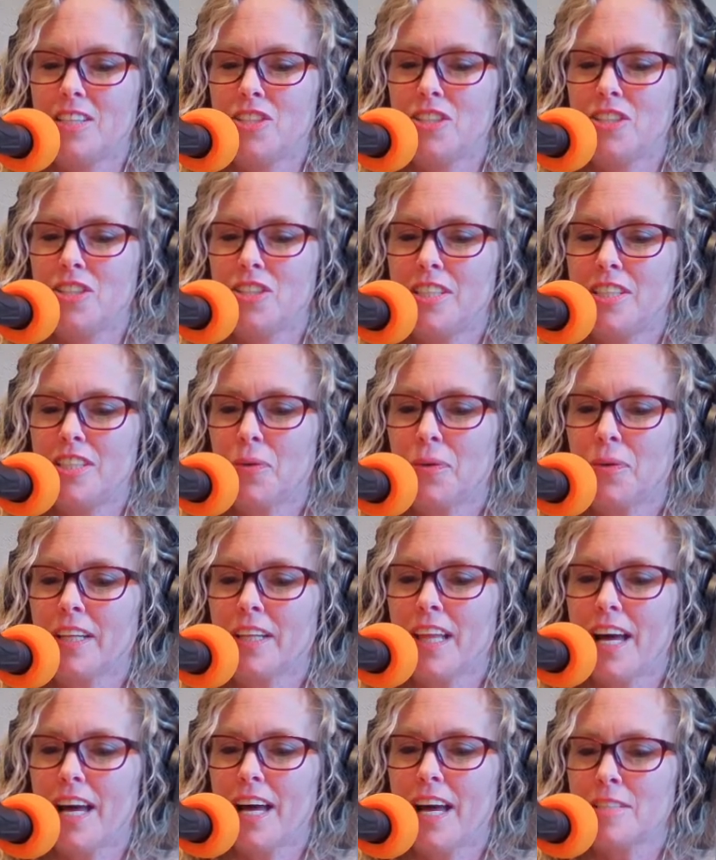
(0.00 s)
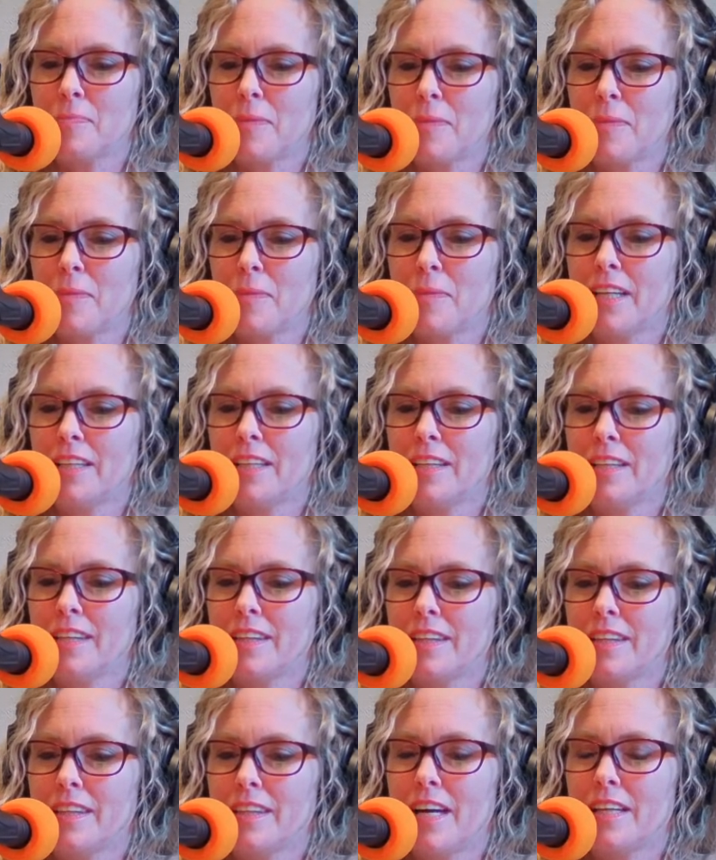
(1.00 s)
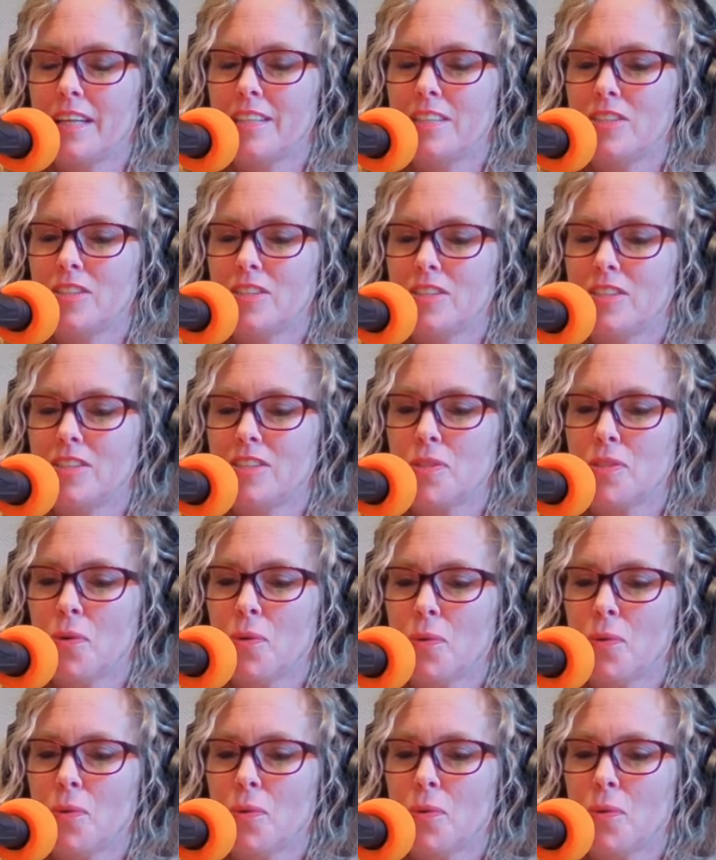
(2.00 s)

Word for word: she told a classmate that she was